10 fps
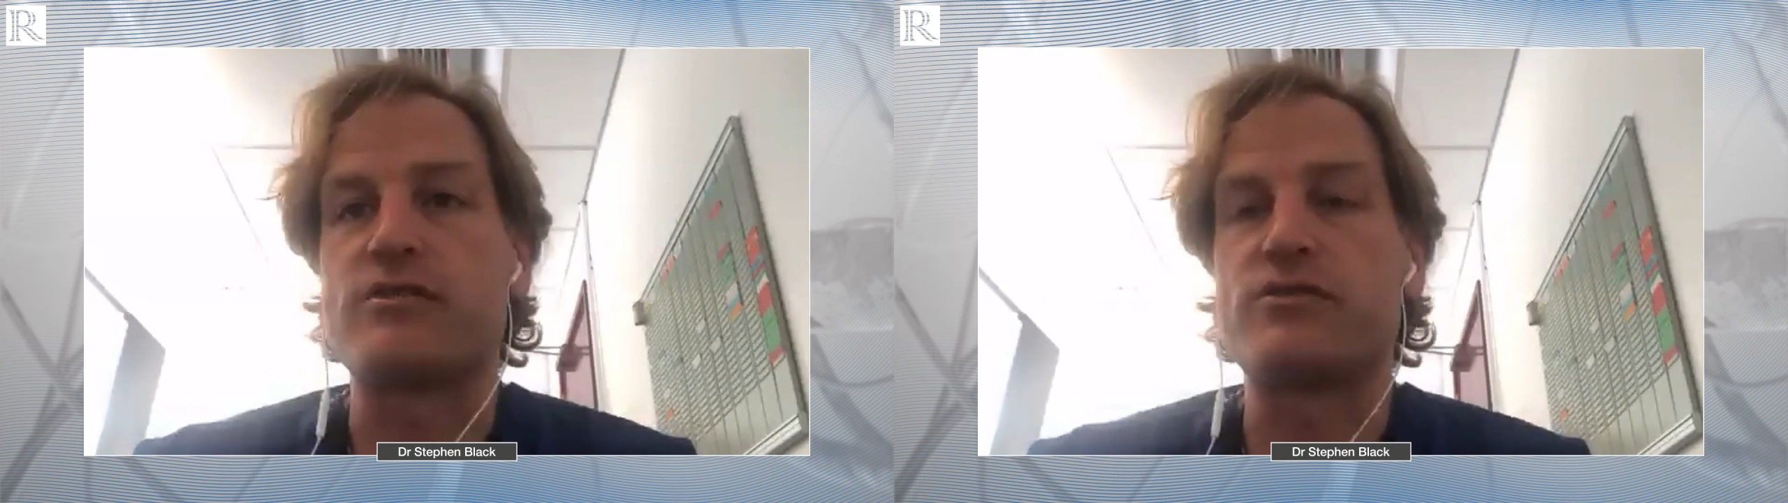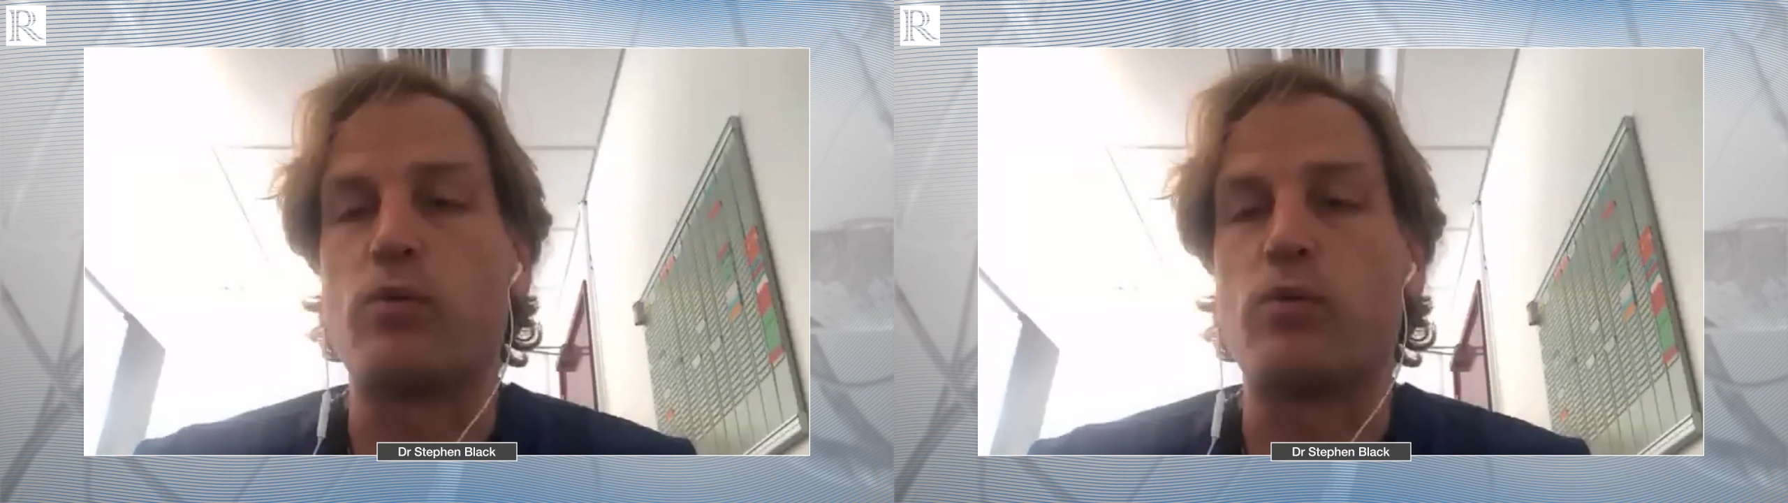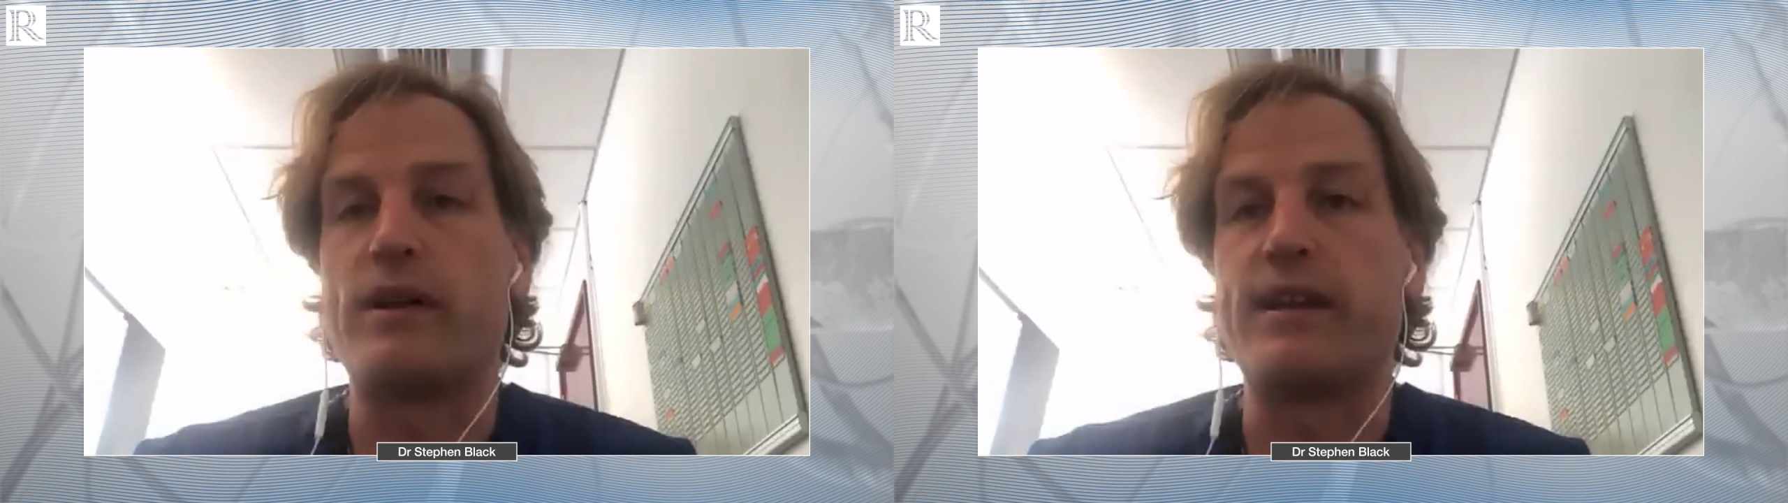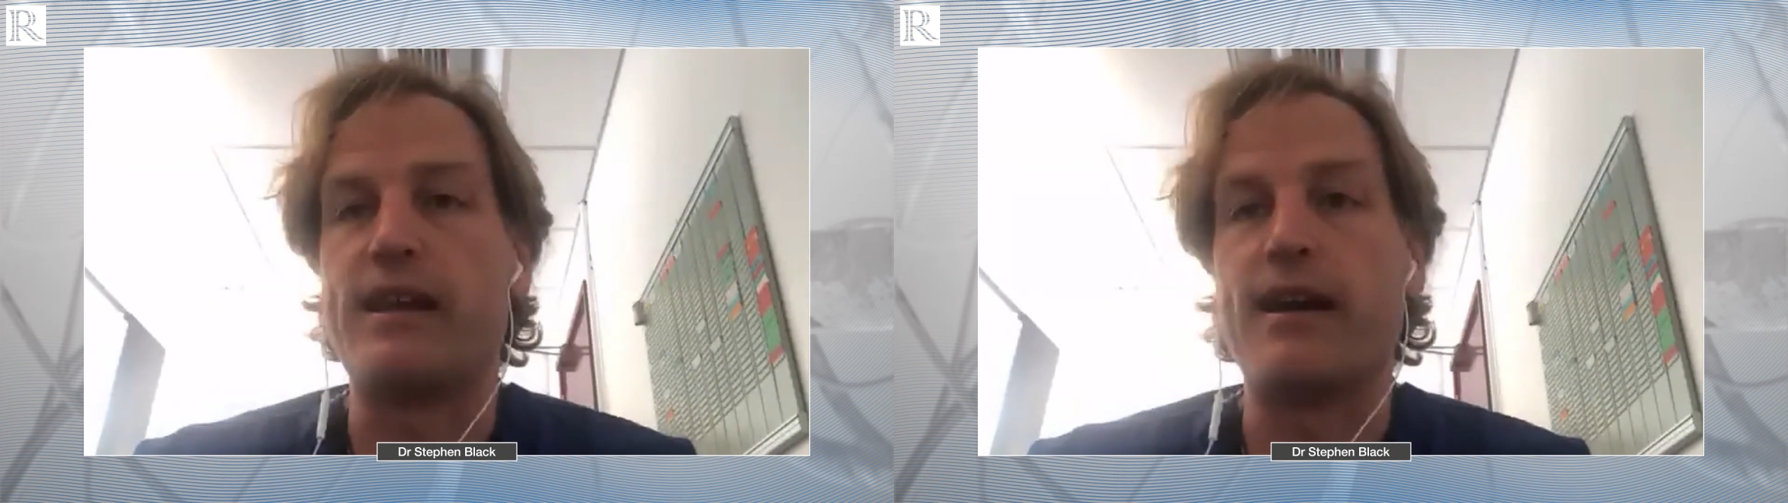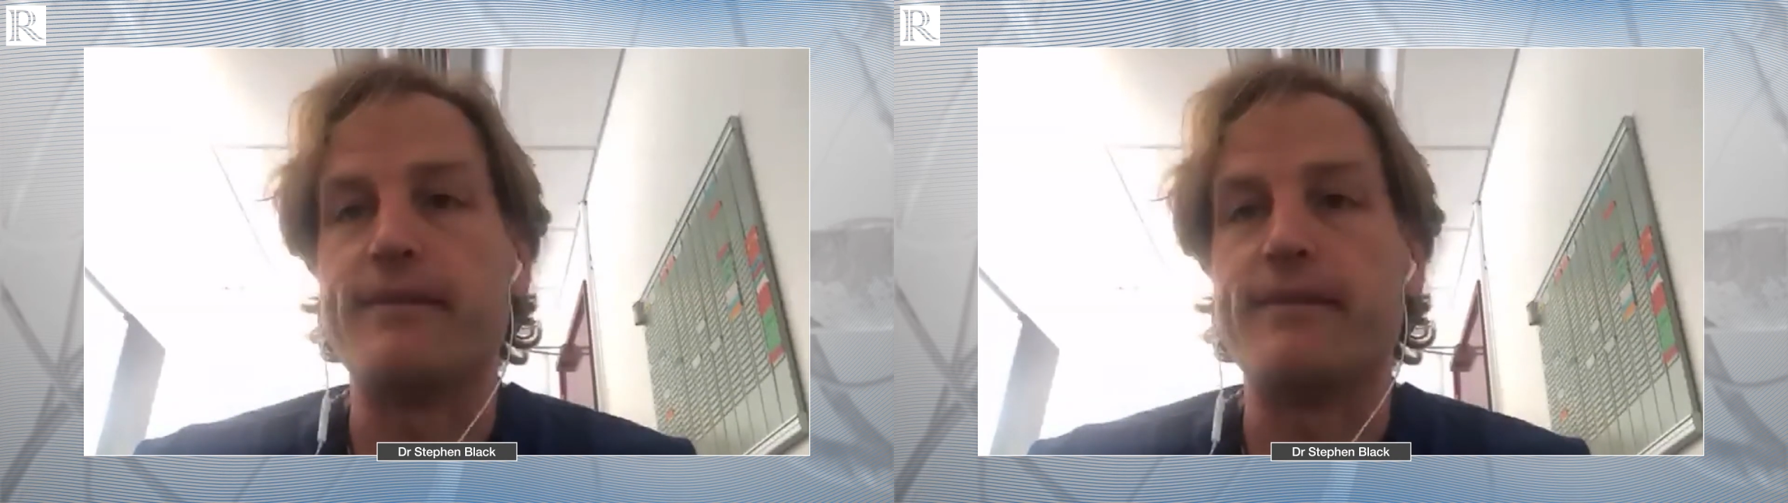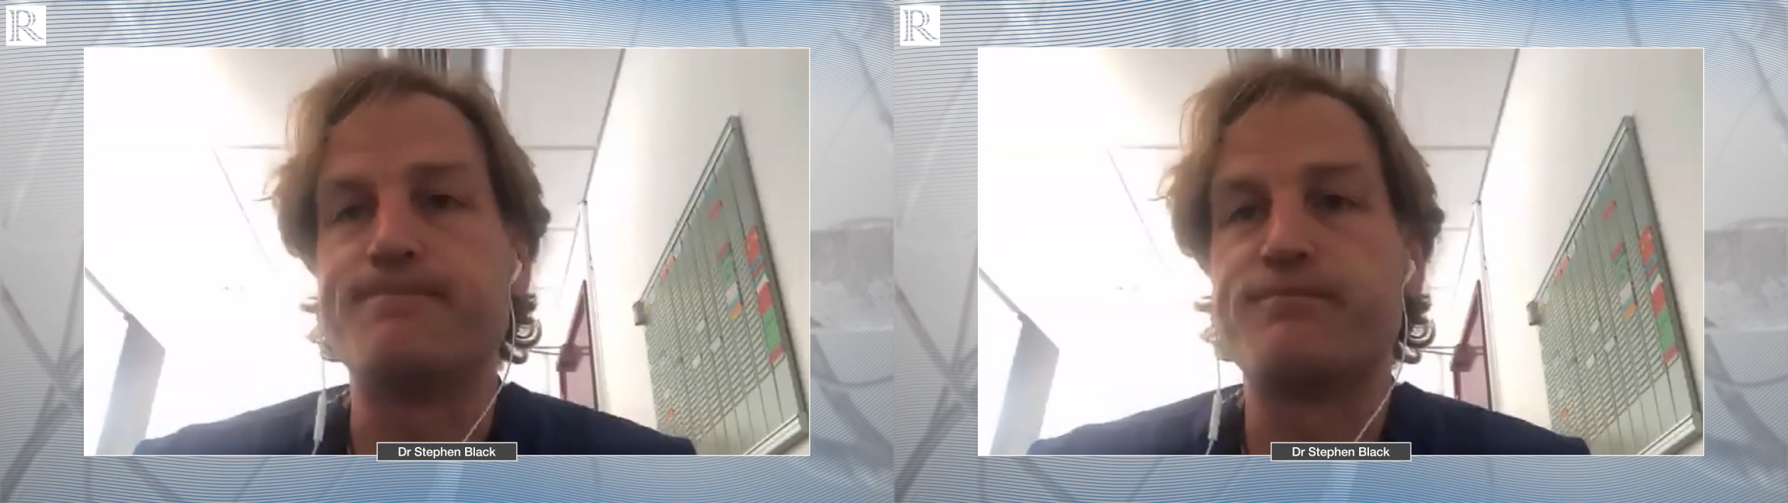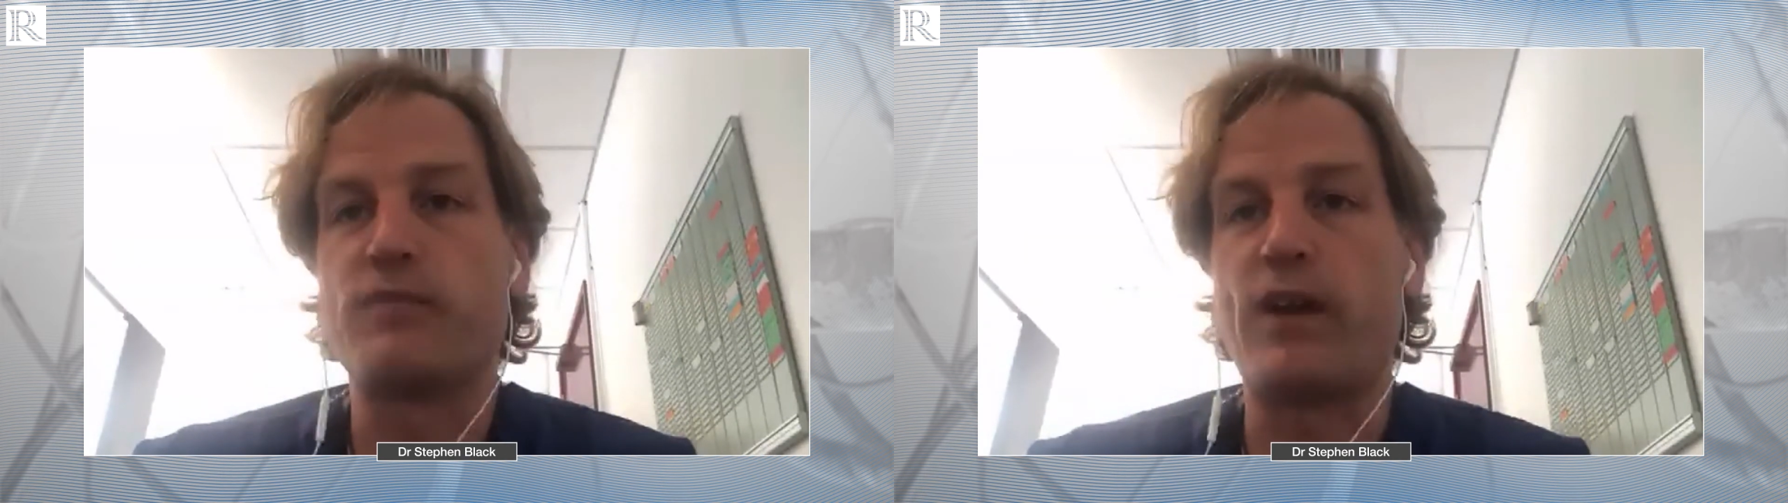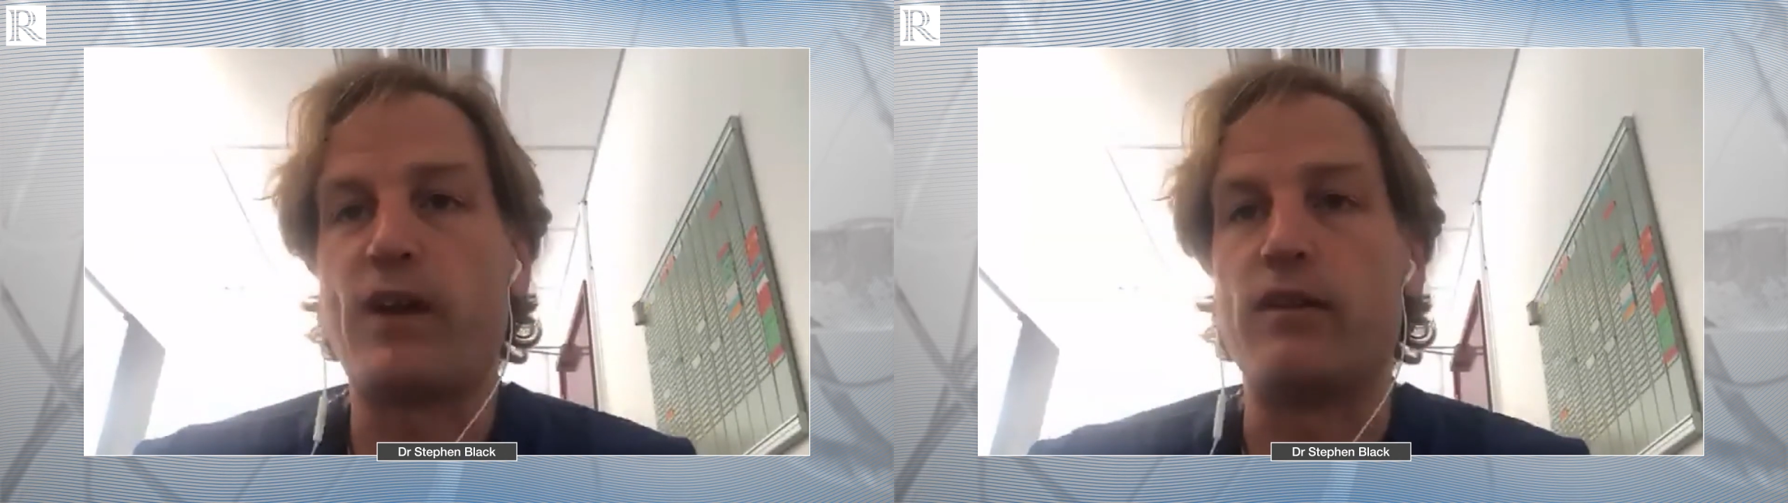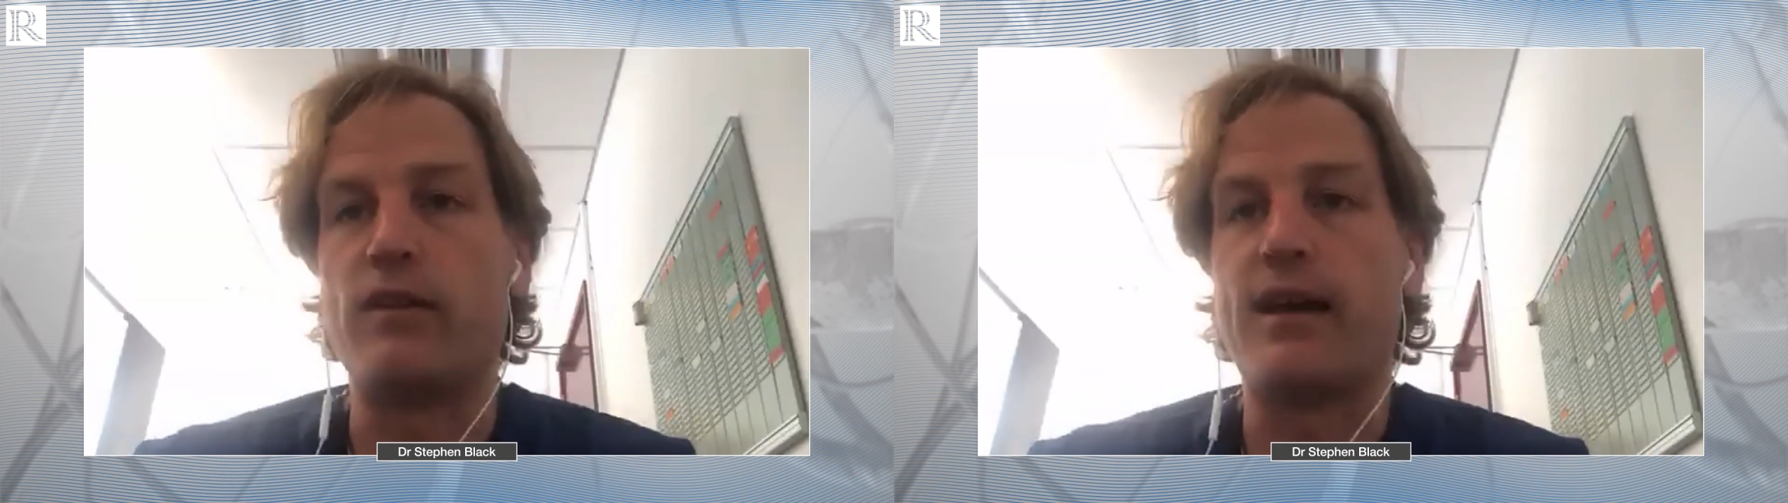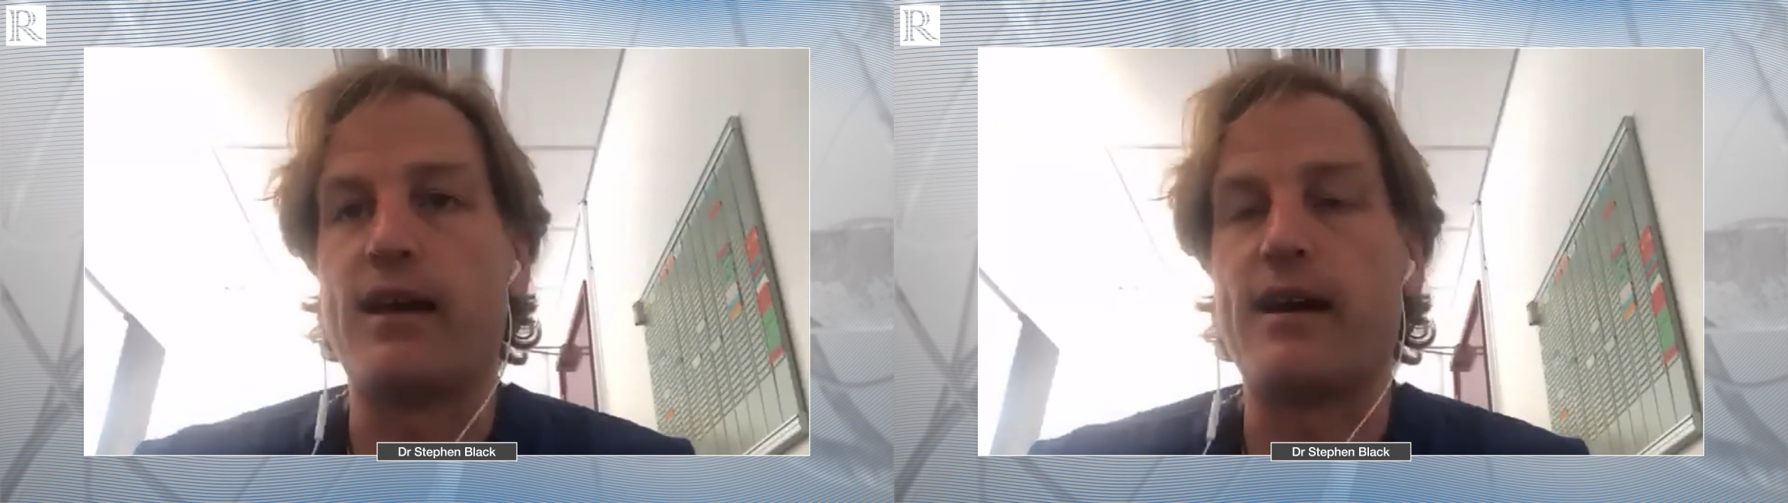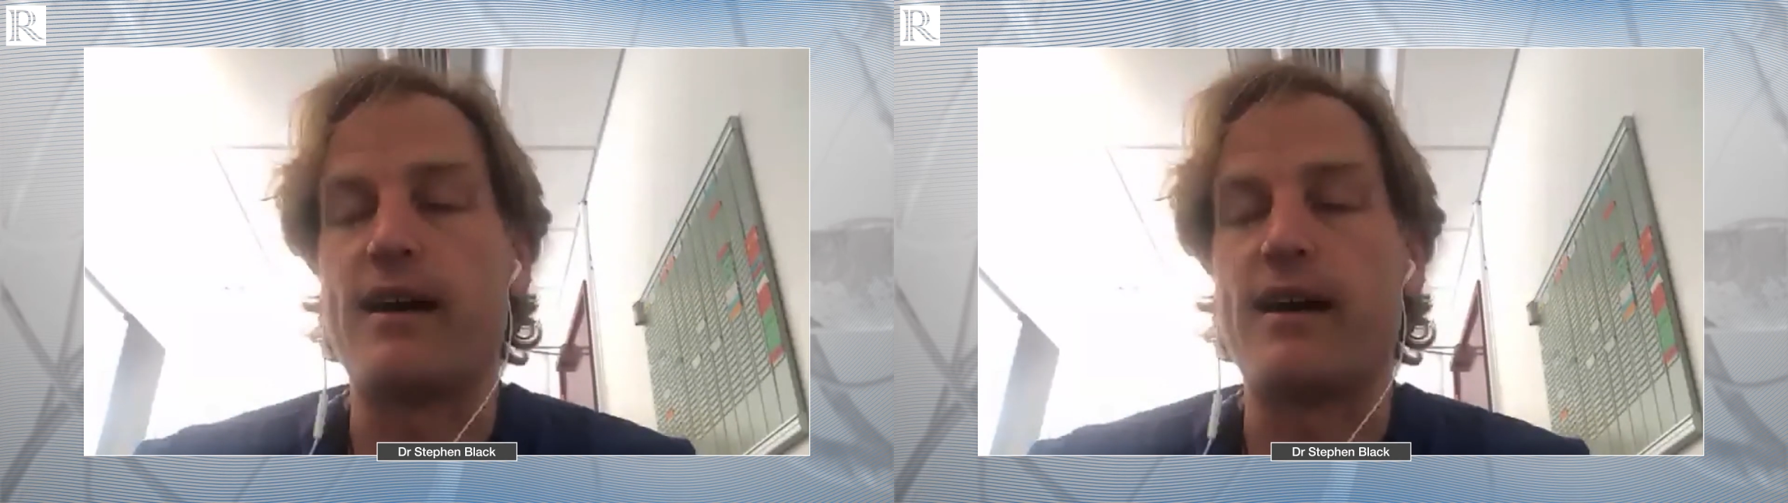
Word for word: to one year in, uh,